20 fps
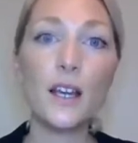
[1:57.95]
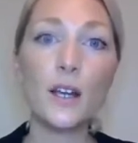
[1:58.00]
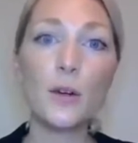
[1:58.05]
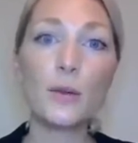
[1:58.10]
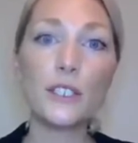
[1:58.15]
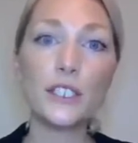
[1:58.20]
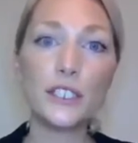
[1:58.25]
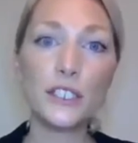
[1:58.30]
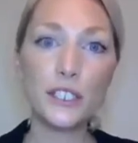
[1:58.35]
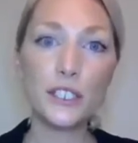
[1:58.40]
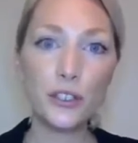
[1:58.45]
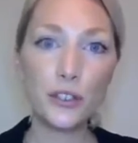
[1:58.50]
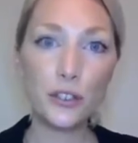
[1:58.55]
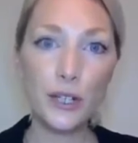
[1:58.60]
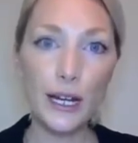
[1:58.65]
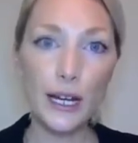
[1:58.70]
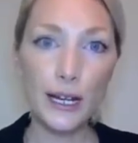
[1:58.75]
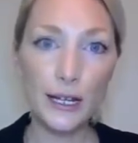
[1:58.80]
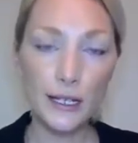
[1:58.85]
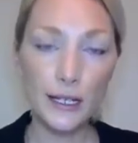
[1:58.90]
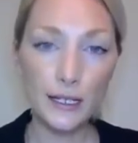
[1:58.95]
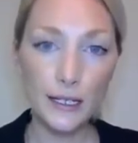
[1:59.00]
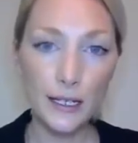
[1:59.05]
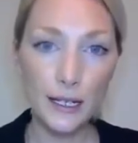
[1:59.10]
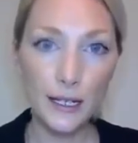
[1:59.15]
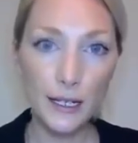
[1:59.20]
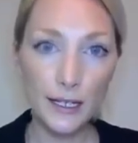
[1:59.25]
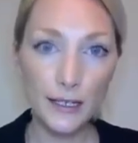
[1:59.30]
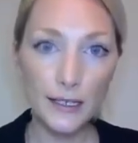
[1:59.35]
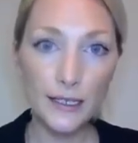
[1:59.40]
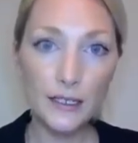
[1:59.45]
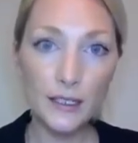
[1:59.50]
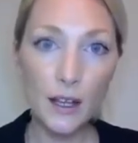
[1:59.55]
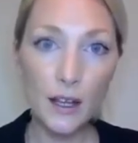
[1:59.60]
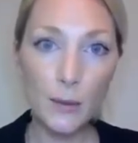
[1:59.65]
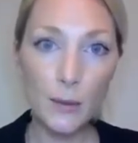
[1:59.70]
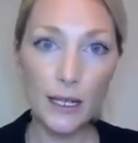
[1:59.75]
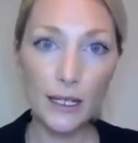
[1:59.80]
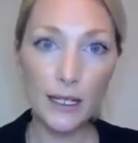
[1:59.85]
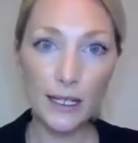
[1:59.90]
wish to create an
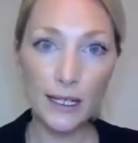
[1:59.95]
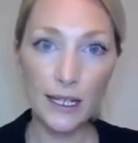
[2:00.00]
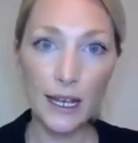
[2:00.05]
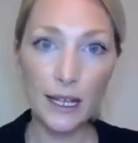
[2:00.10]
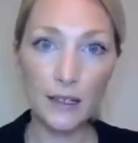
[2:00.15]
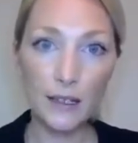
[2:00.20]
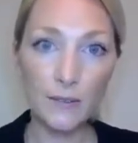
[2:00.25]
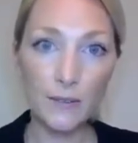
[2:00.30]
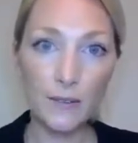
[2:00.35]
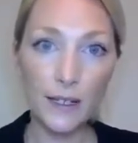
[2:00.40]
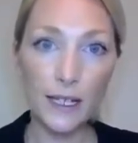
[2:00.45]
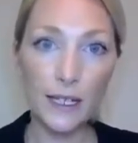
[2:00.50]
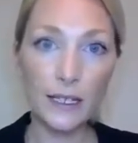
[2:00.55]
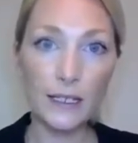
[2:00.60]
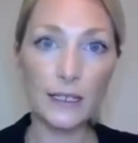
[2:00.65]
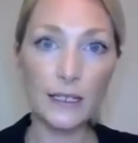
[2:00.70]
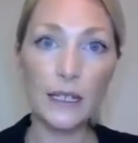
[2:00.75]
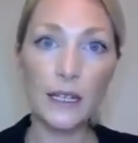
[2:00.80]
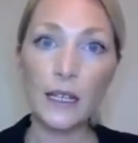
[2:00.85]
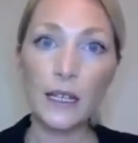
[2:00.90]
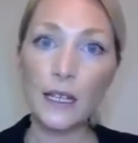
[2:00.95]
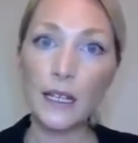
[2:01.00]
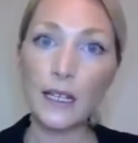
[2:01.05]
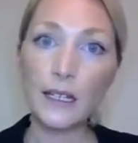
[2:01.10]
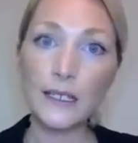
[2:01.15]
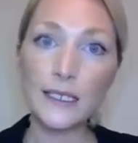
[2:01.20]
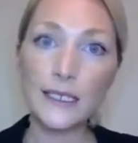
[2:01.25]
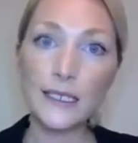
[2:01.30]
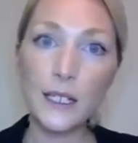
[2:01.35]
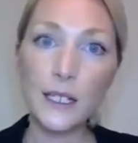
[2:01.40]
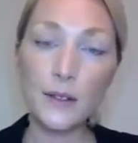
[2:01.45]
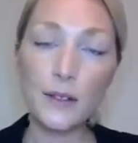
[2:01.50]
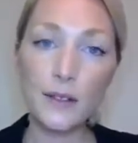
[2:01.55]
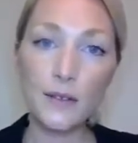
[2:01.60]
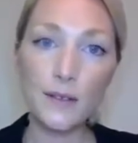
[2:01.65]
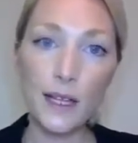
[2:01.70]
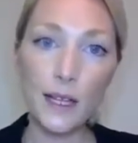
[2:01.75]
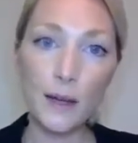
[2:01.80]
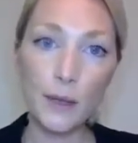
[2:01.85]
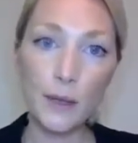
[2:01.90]
Islamic caliphate in the south
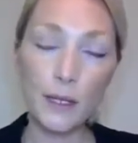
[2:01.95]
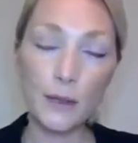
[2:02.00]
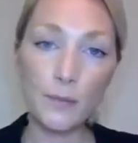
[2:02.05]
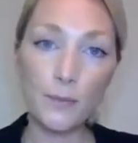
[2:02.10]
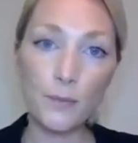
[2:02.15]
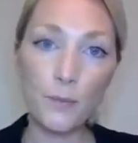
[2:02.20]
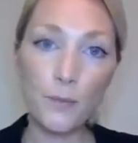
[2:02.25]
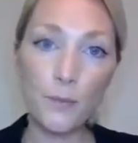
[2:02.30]
of Yemen.